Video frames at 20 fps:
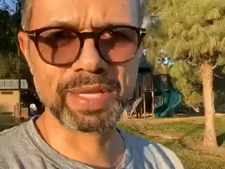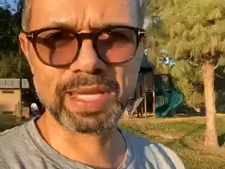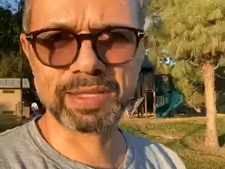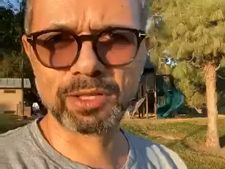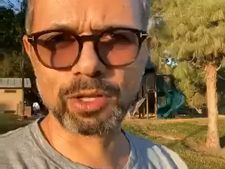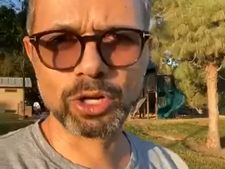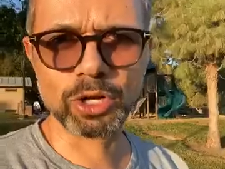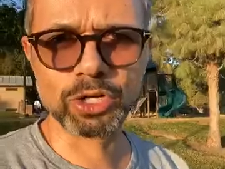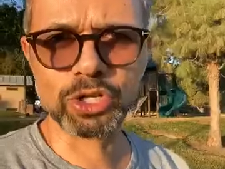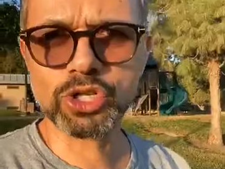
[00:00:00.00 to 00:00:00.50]

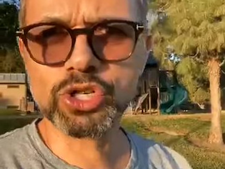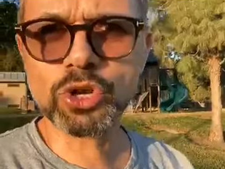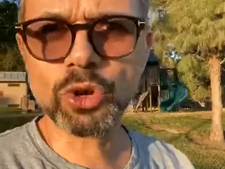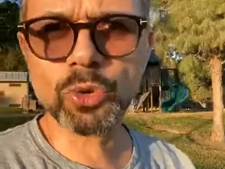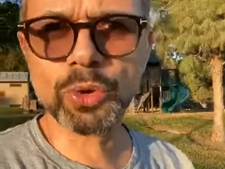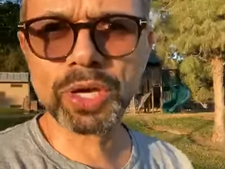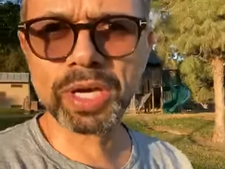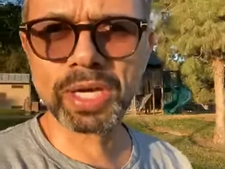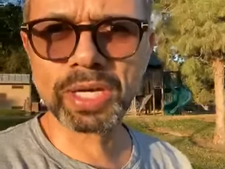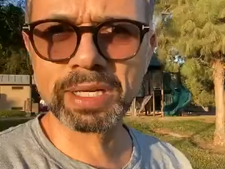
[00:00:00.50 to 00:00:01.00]
that are
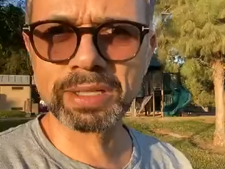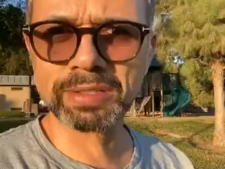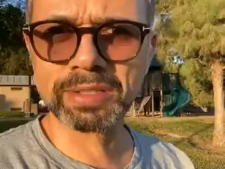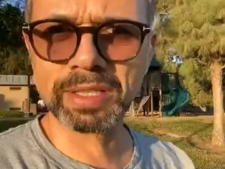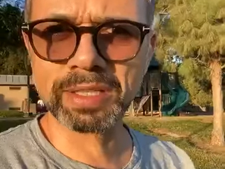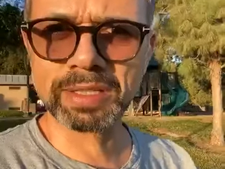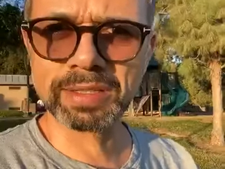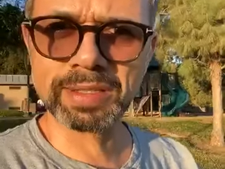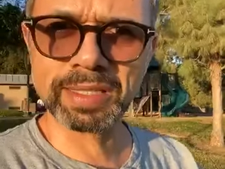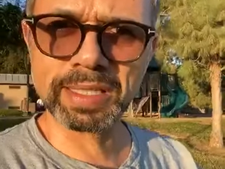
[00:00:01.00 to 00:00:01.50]
showing
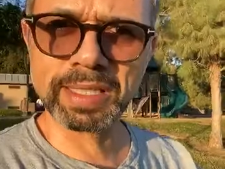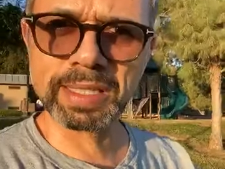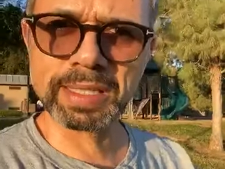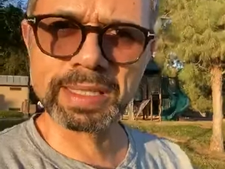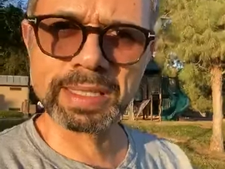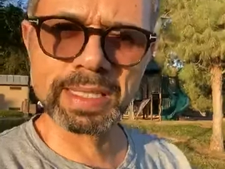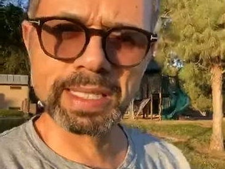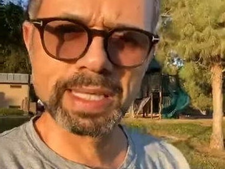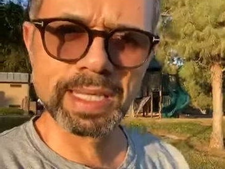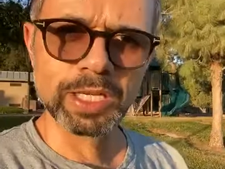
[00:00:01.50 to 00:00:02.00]
the, the
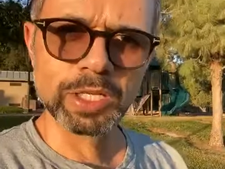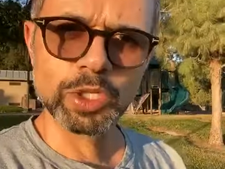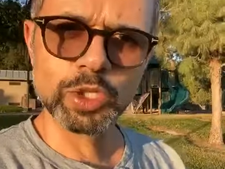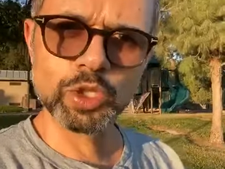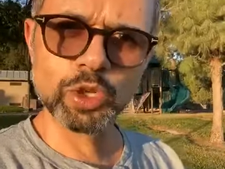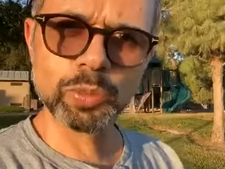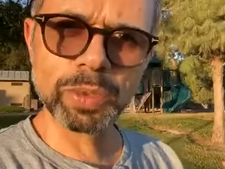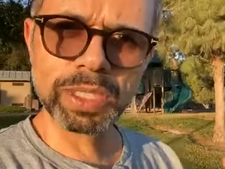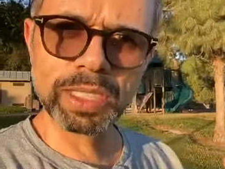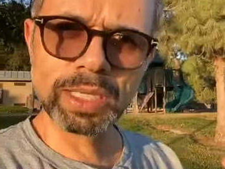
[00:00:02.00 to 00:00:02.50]

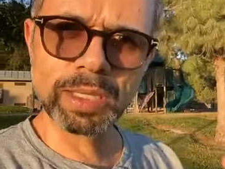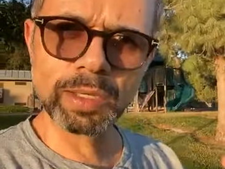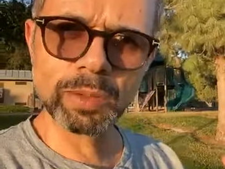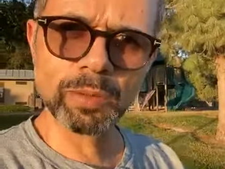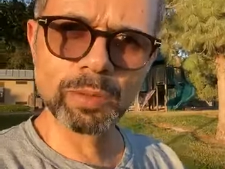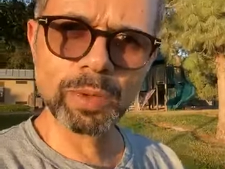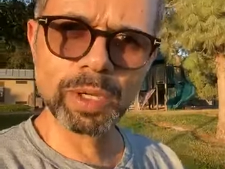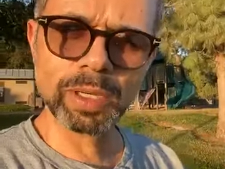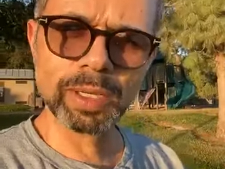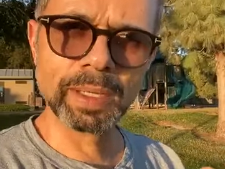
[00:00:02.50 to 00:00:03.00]
so many
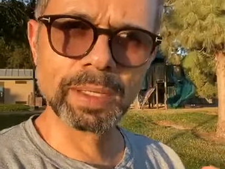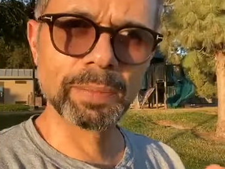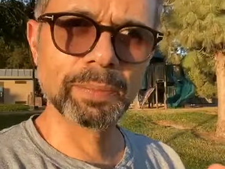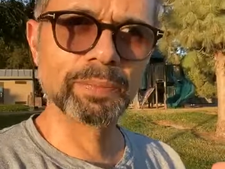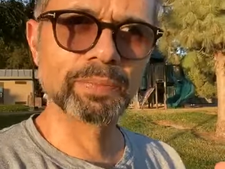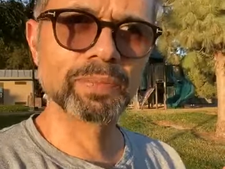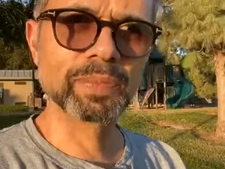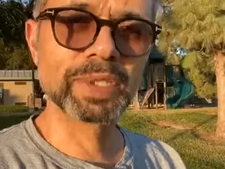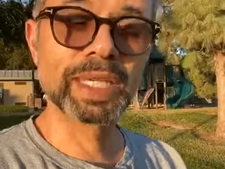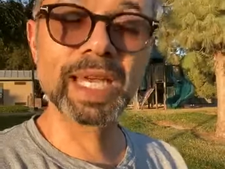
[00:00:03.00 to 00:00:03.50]

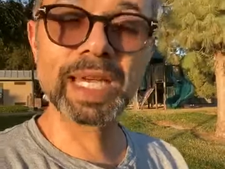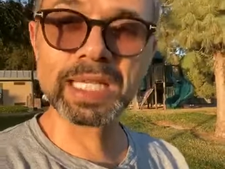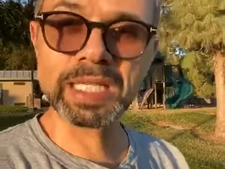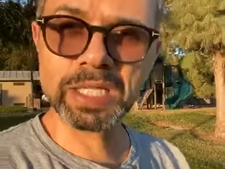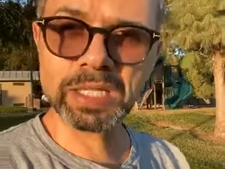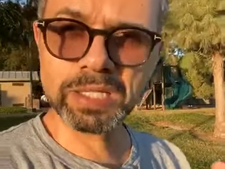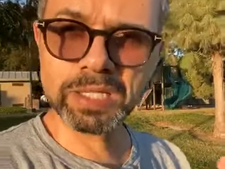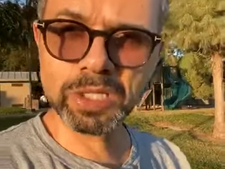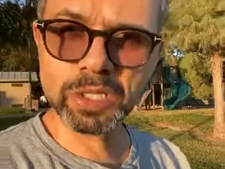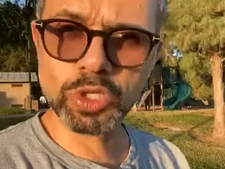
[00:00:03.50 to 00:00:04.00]
um,
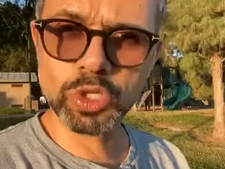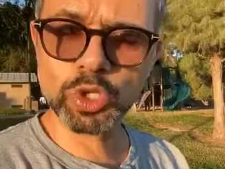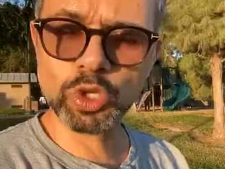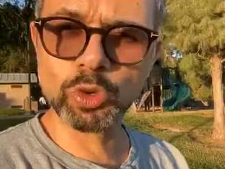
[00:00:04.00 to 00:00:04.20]
tests,